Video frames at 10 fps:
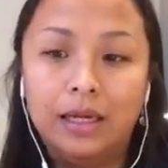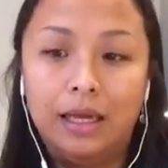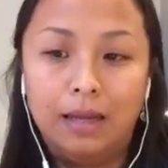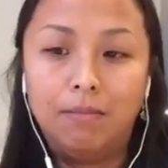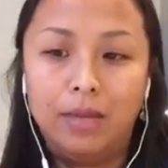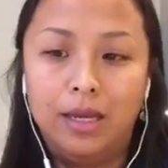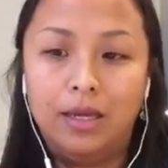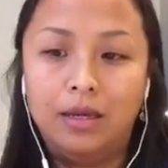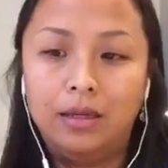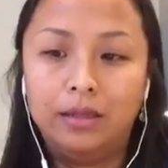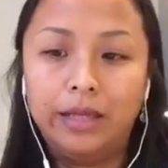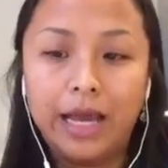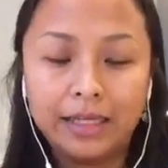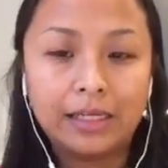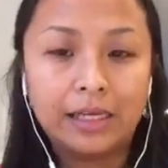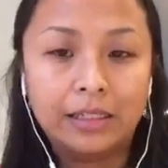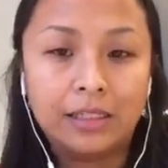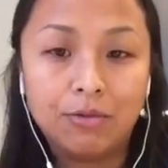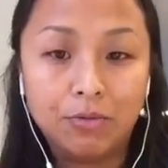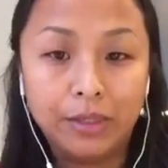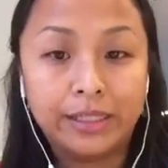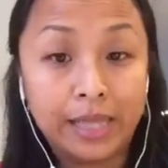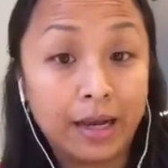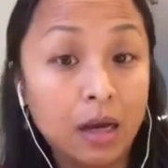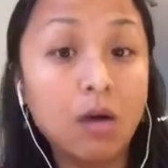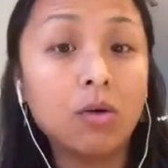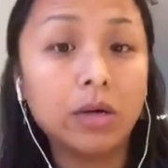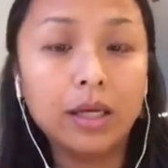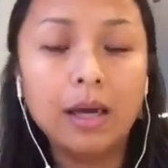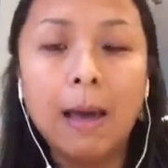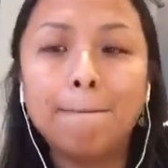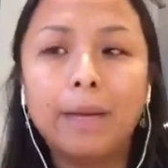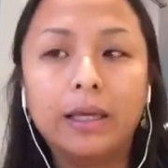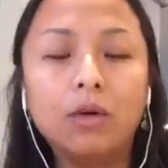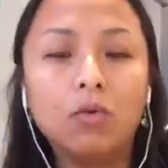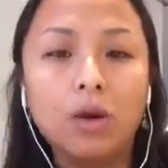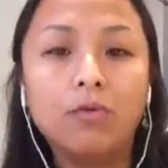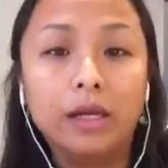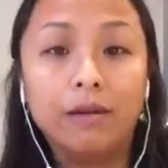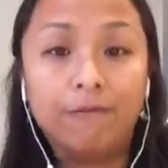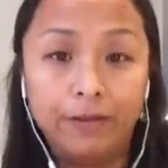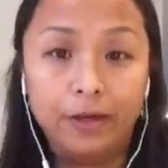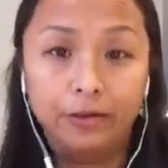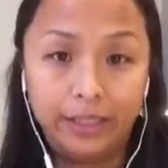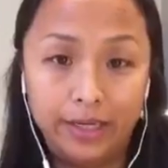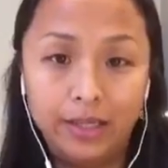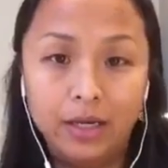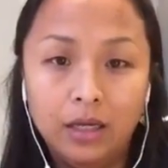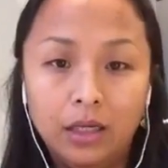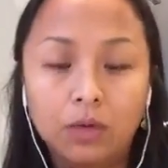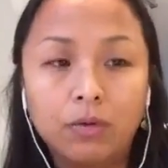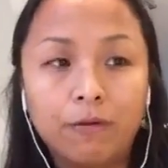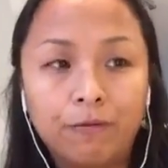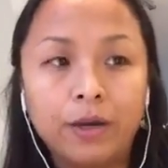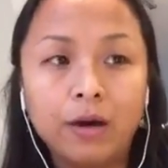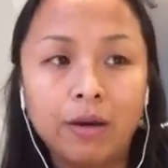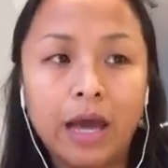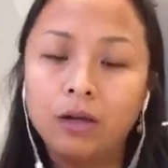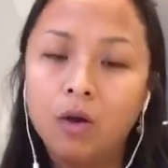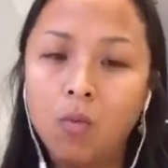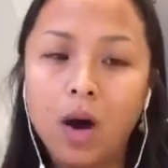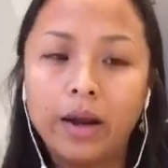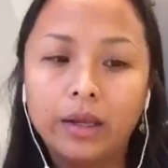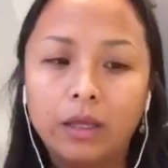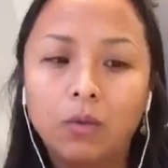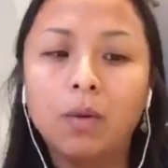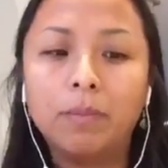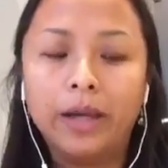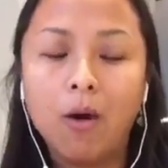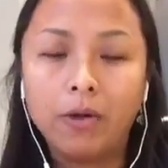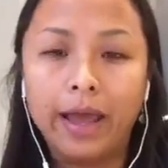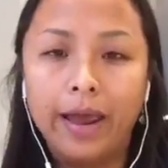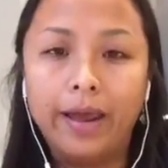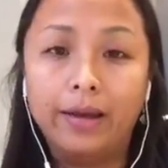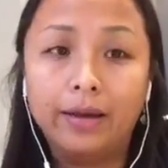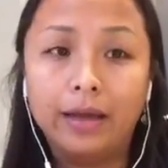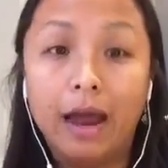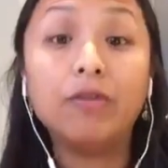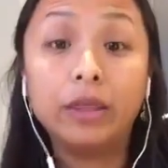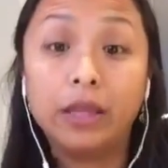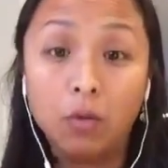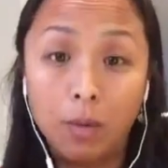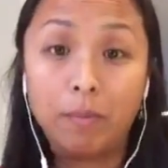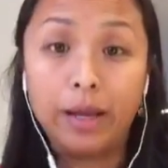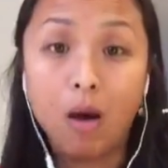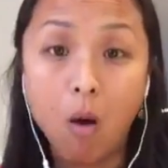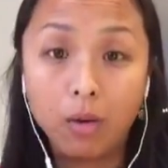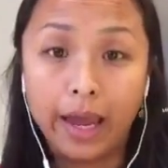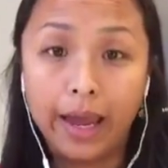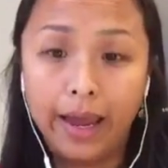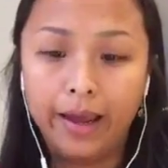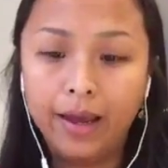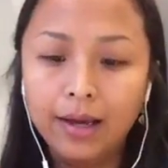in me. Yes, it's 3 seconds only, but you will really feel it. You will feel like, it will be okay. Everything would be okay.